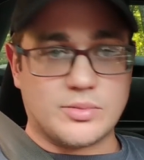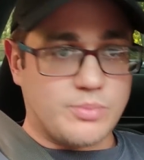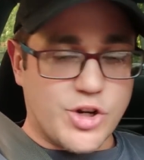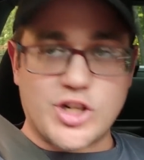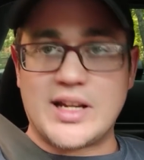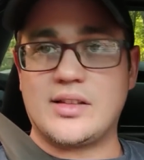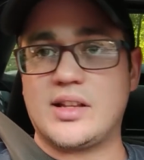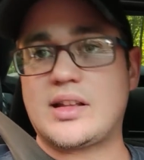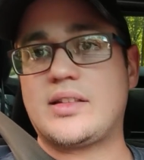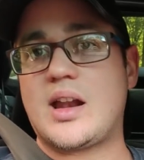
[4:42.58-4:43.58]
bushing and
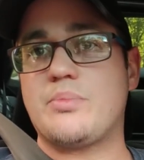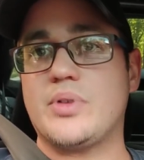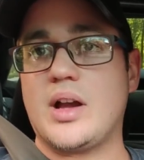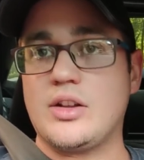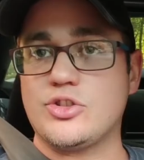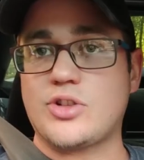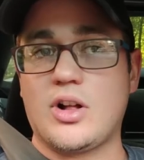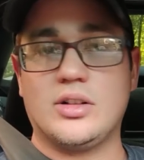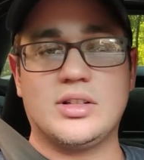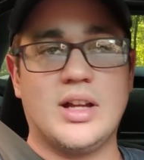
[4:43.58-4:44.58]
things like that I
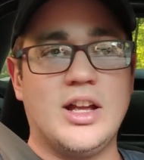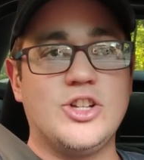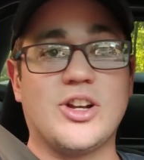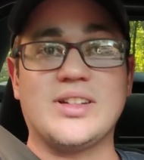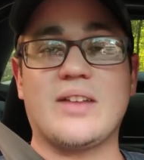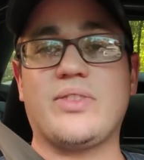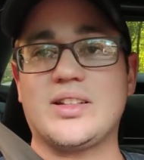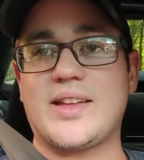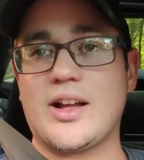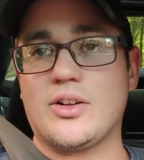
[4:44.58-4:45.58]
installed, you can definitely
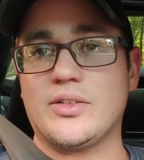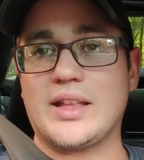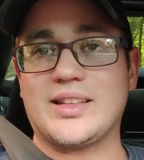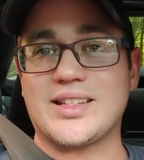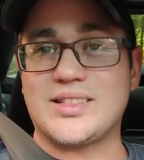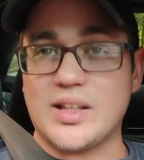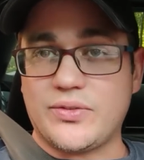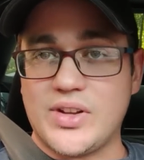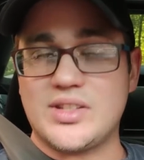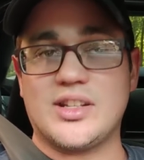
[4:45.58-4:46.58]
tell that the
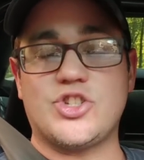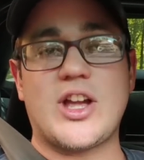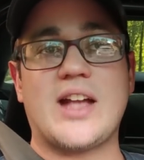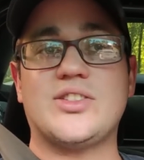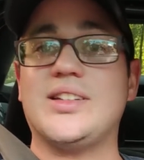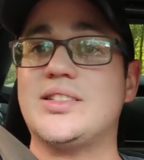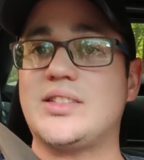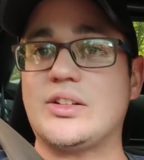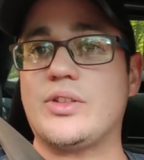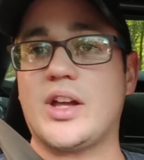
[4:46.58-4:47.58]
stiffness in the chassis is
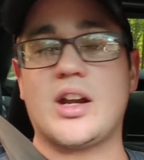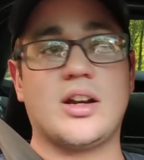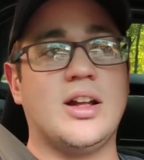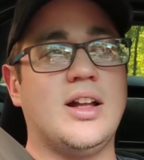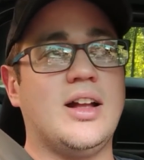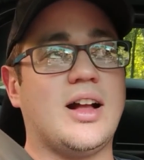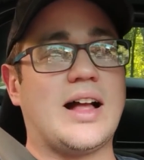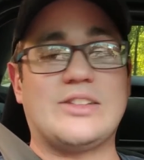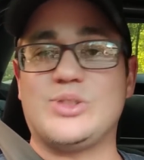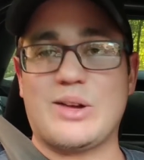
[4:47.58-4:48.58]
still there.
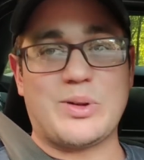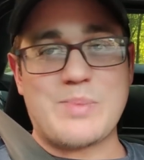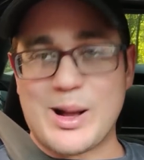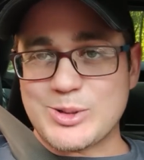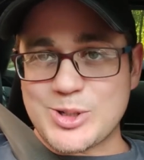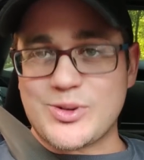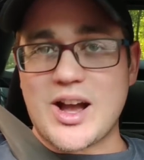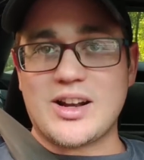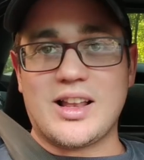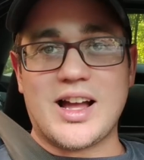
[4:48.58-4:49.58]
I was definitely bouncing
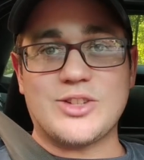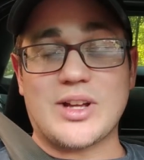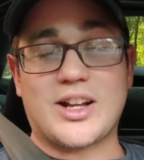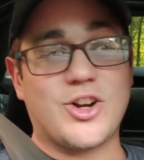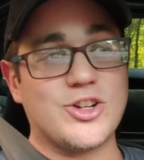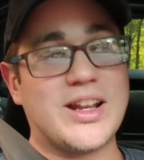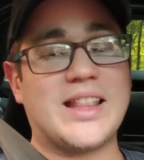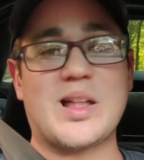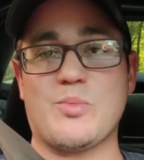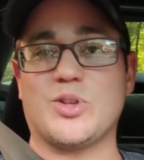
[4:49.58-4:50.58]
around a lot, so I couldn't
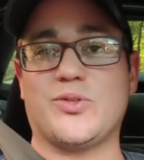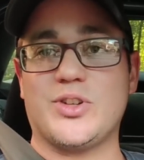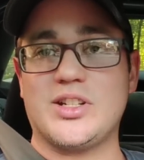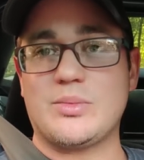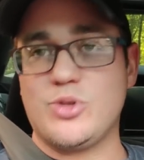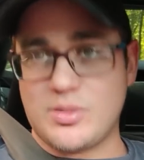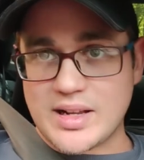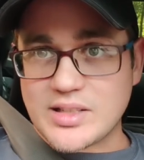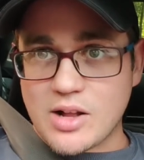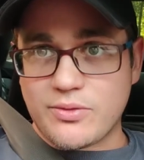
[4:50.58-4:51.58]
get that much footage. I'm using
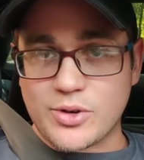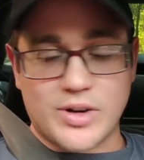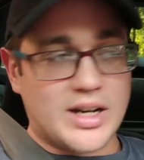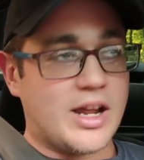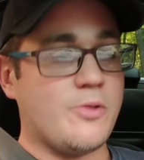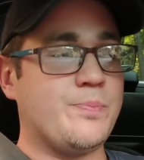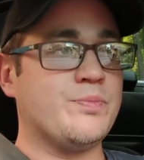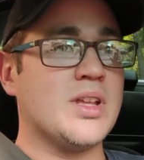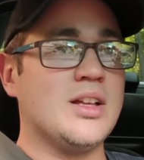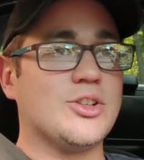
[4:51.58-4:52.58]
my cell phone right now.
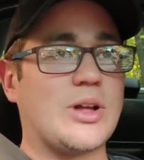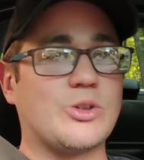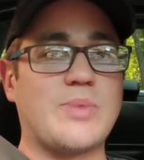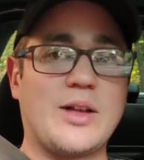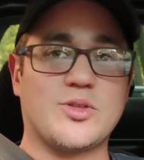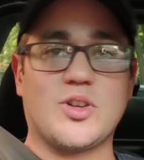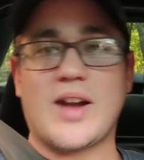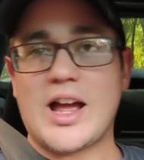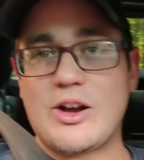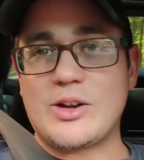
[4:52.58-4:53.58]
So I was bouncing
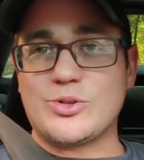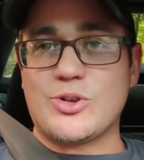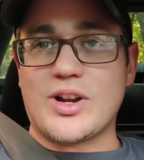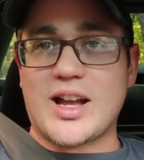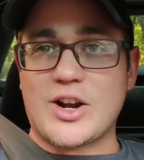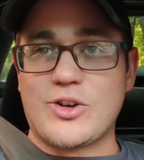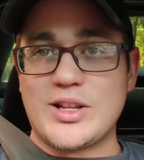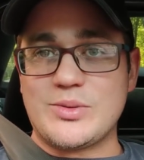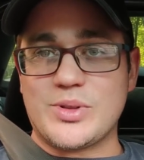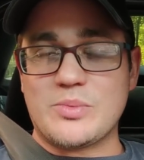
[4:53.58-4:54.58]
around. I was going kind of
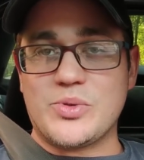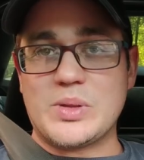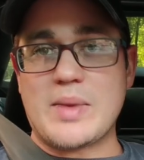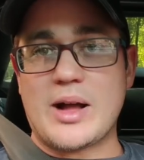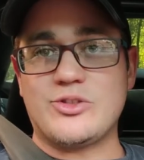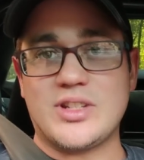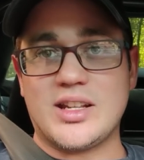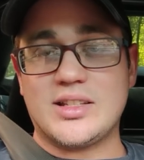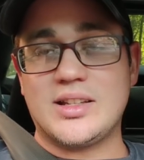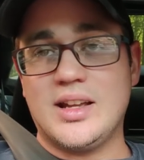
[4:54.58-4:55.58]
crazy with the
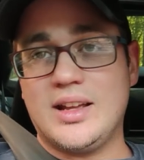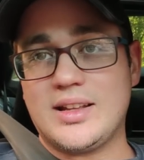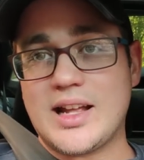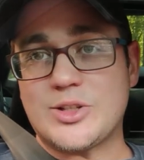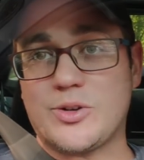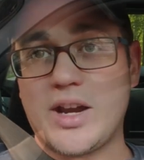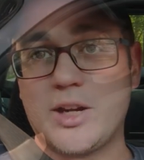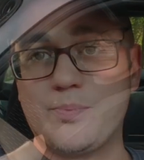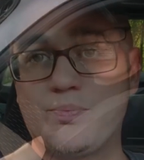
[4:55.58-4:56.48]
bounciness, and that's all right.